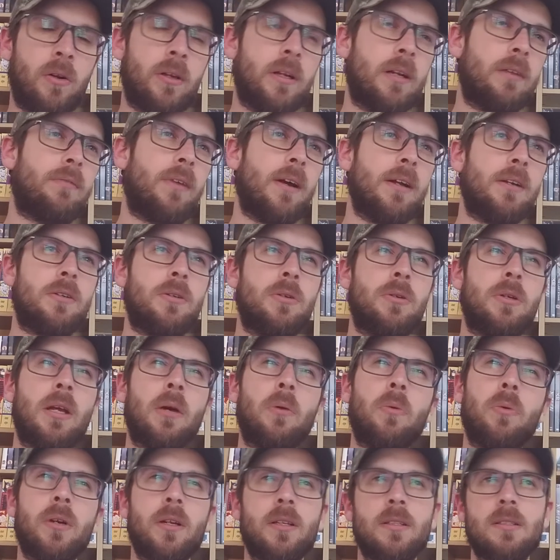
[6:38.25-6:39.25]
And if I do get
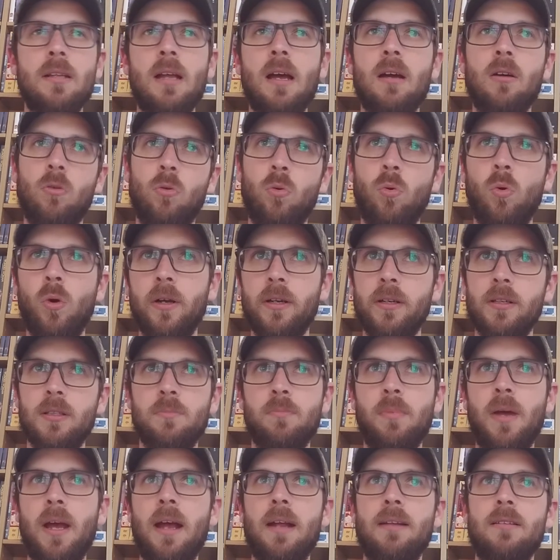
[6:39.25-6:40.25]
one, it's not quite as
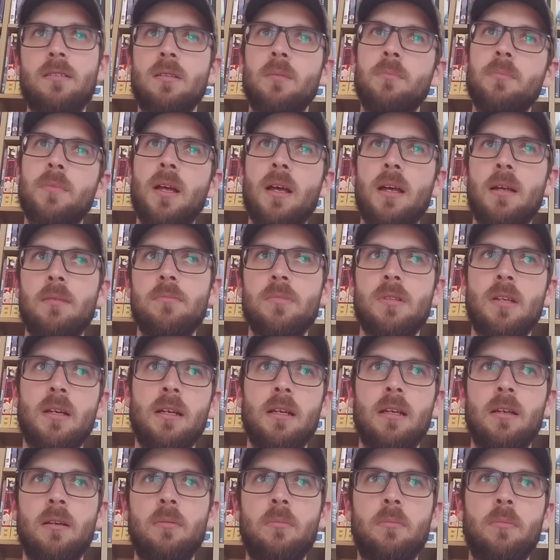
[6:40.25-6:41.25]
bad. Sometimes I
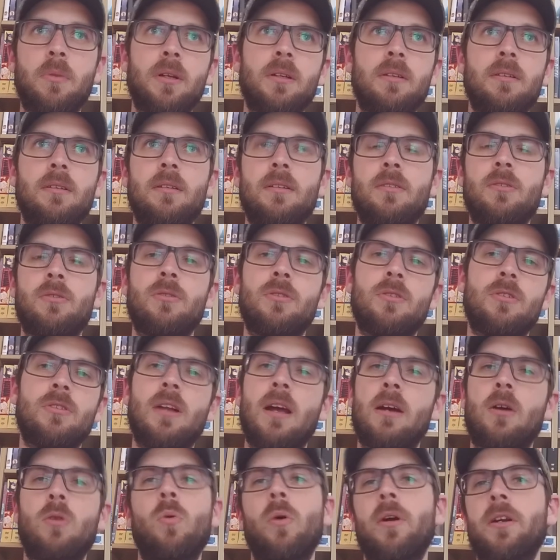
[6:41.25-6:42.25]
get them, but they're
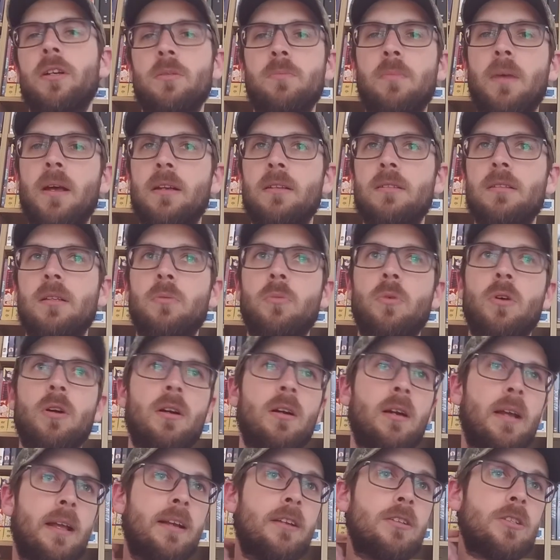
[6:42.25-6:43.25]
not quite as bad as they were.
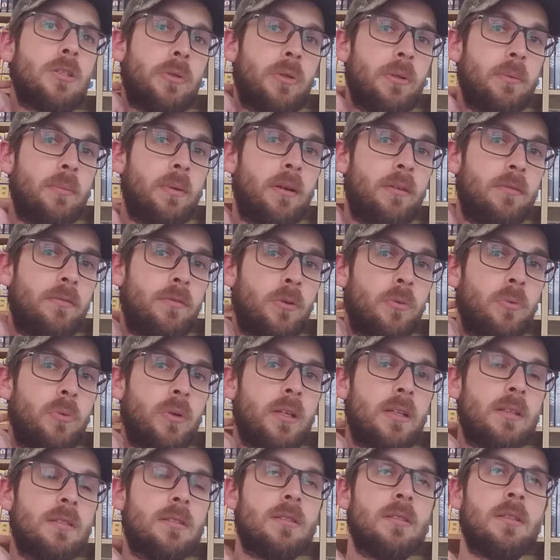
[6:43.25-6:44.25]
And it's only been a few
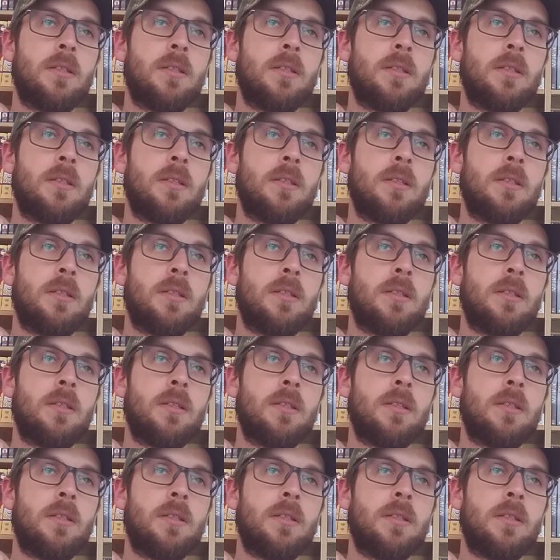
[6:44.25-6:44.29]
weeks.